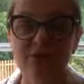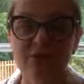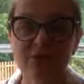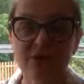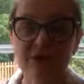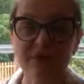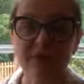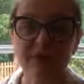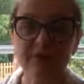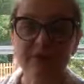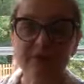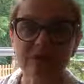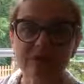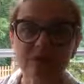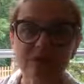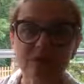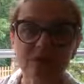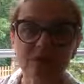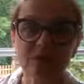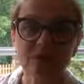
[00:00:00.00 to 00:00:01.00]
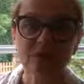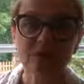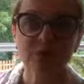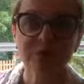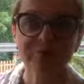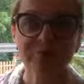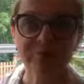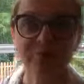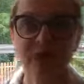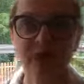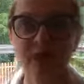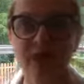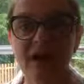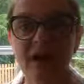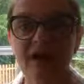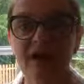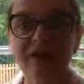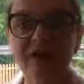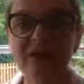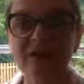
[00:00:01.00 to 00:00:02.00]
For example, you
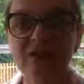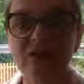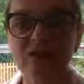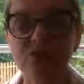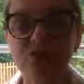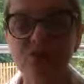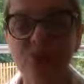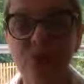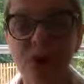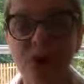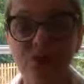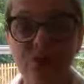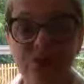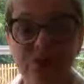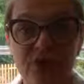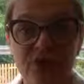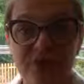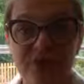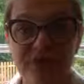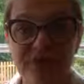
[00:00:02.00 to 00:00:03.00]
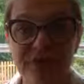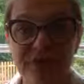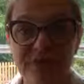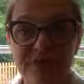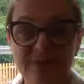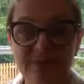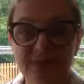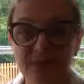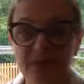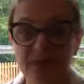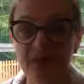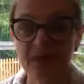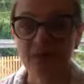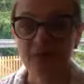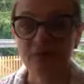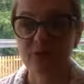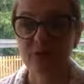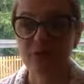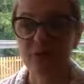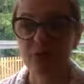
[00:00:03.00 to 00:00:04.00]
have two offers
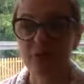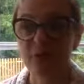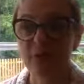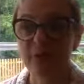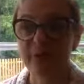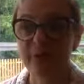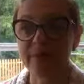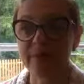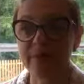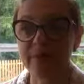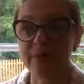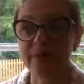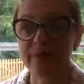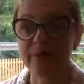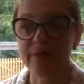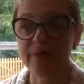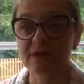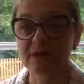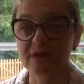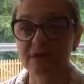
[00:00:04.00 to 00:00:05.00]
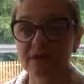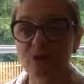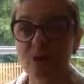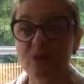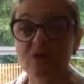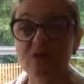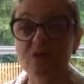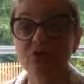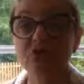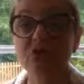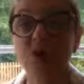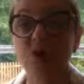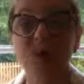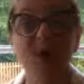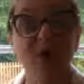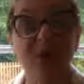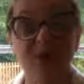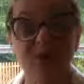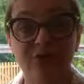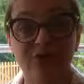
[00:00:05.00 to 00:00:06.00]
from
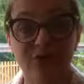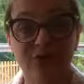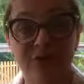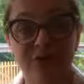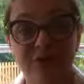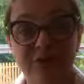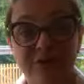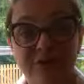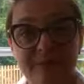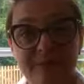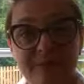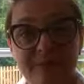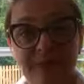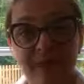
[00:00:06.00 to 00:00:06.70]
job offers.